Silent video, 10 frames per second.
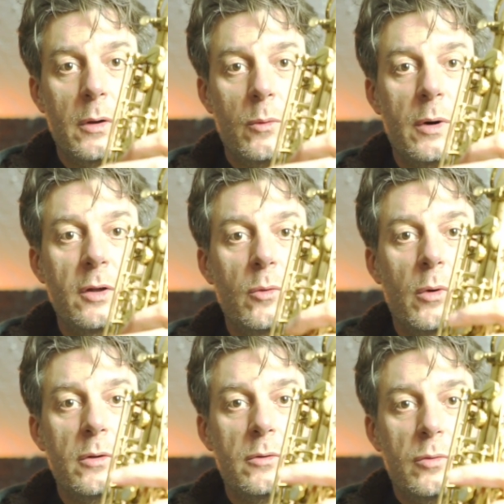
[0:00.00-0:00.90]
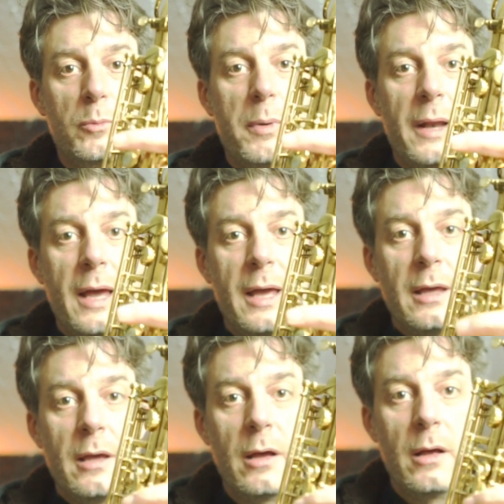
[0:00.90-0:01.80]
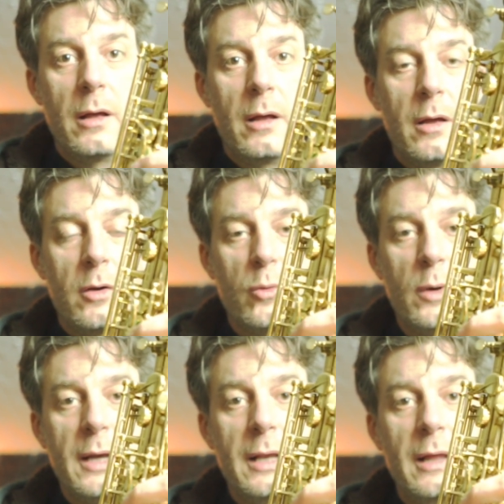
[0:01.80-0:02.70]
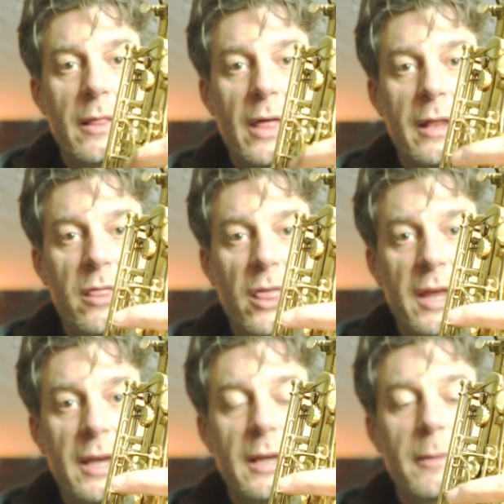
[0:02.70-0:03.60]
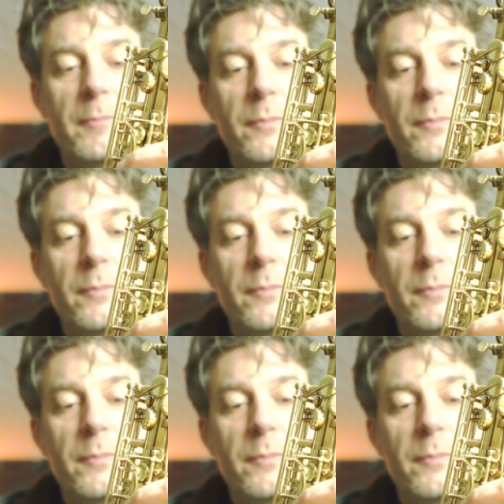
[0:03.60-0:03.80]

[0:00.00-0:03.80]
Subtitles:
when you want to play quickly that thing,